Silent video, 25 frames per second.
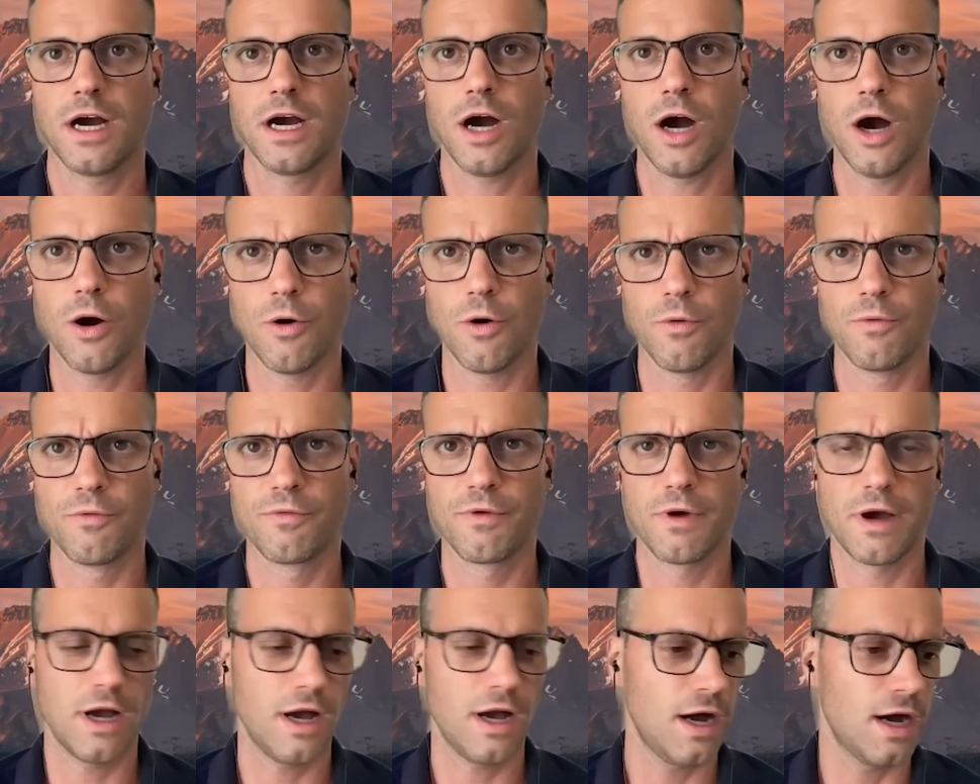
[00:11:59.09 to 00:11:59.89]
oh,
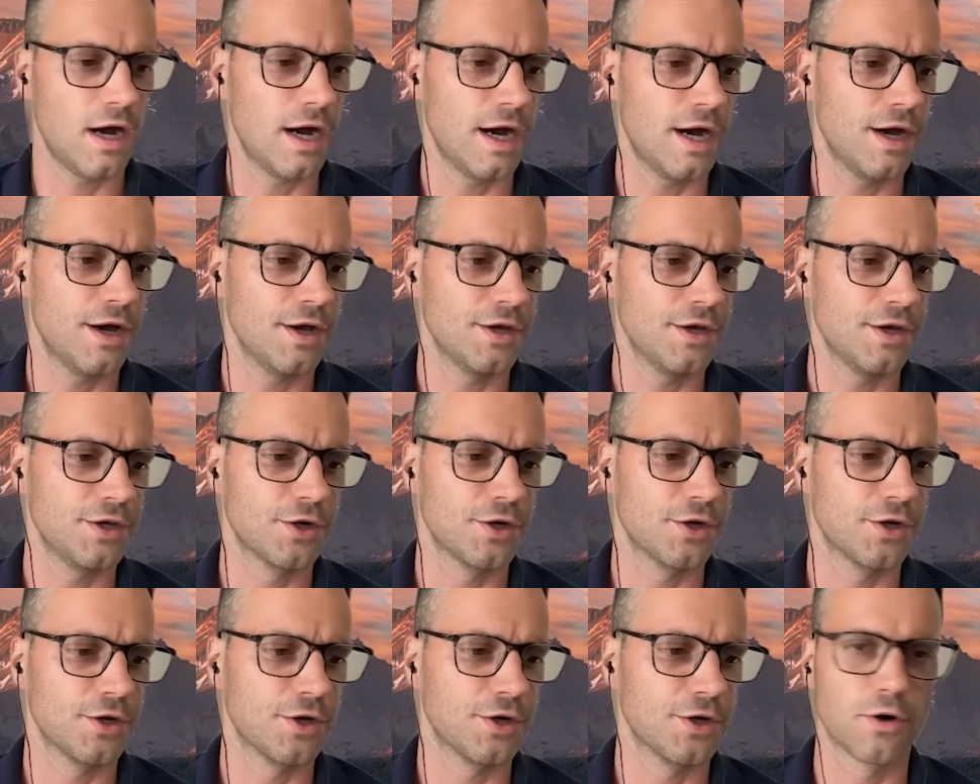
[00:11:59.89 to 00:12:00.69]
uh,
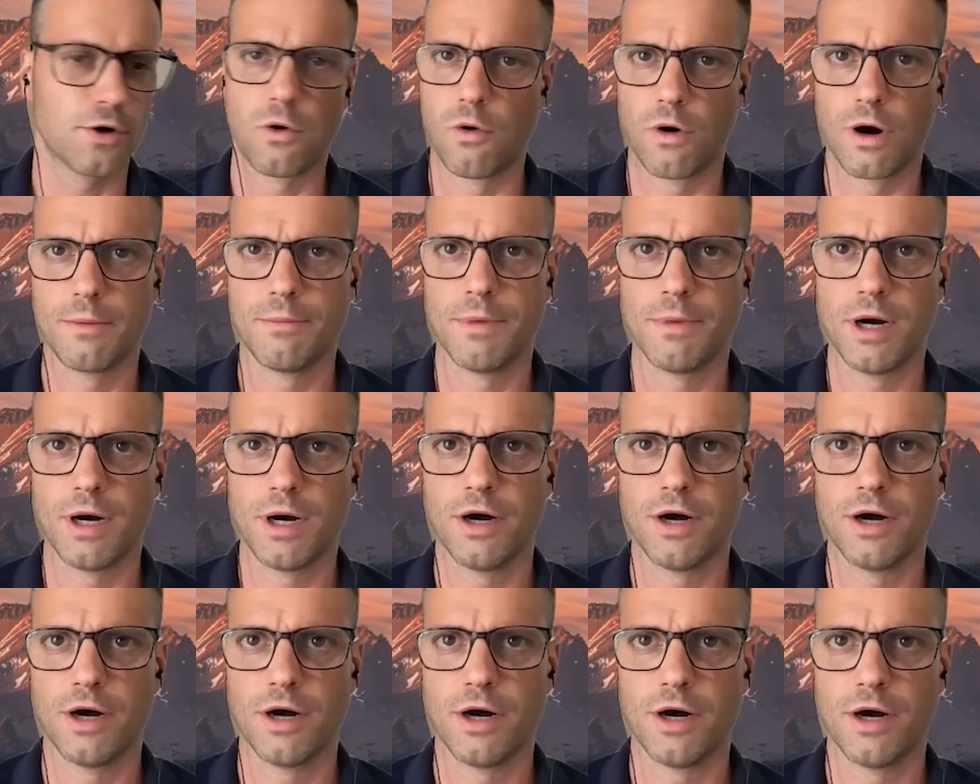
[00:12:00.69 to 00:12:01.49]
your
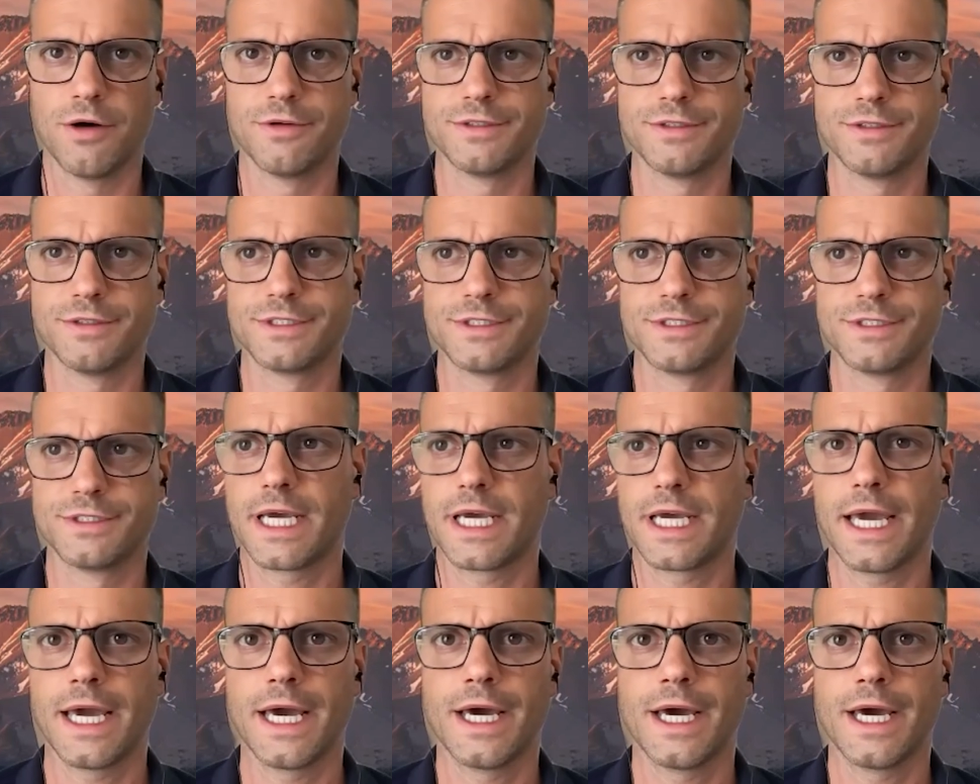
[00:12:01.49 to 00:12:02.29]
hormones
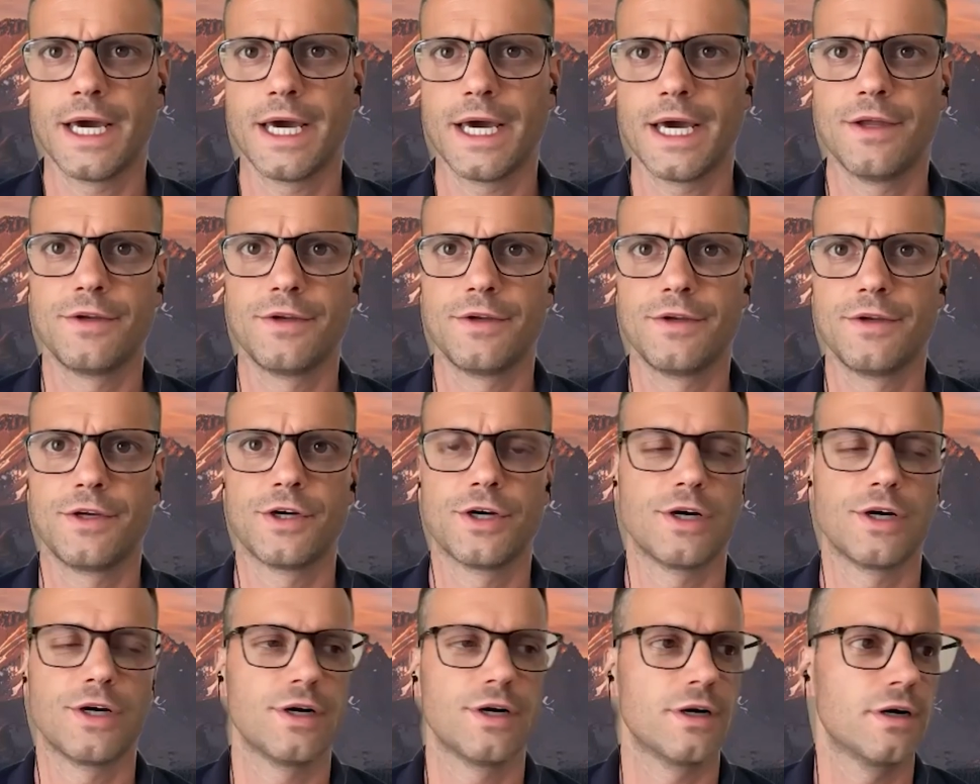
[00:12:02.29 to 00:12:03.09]
and
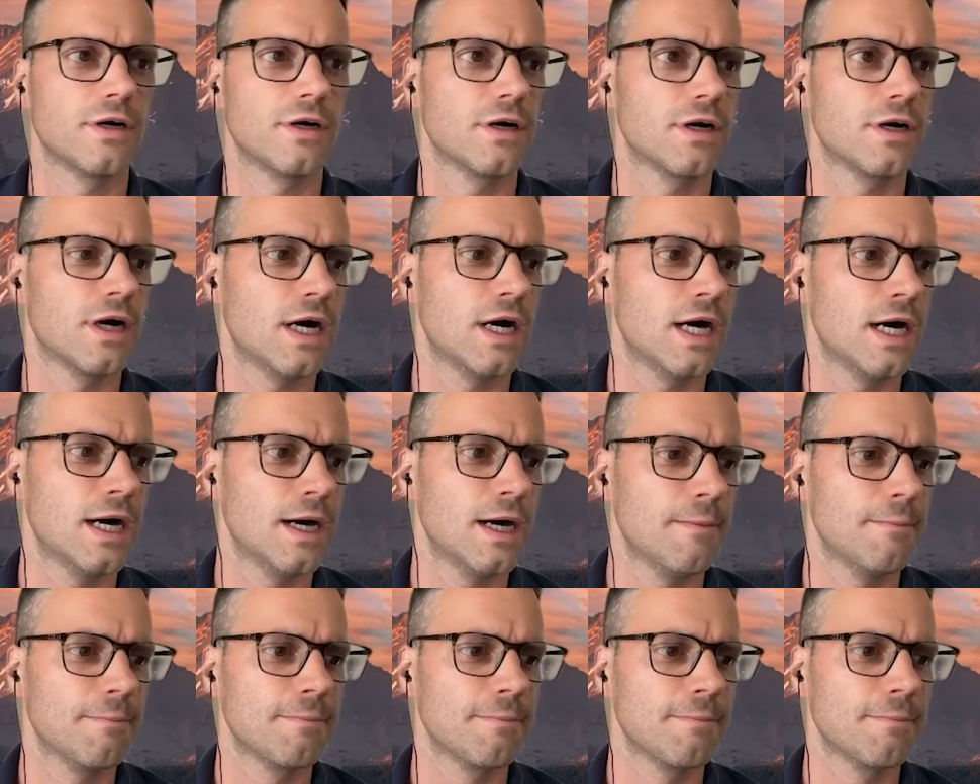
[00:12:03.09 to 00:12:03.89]
your
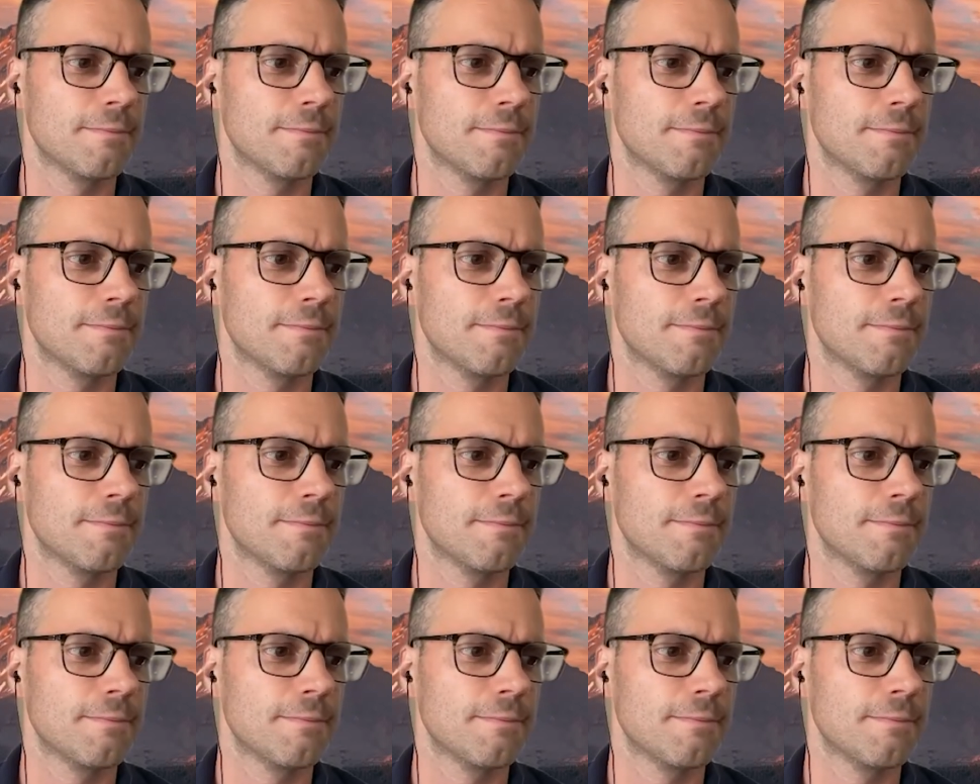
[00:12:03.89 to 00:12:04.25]
um,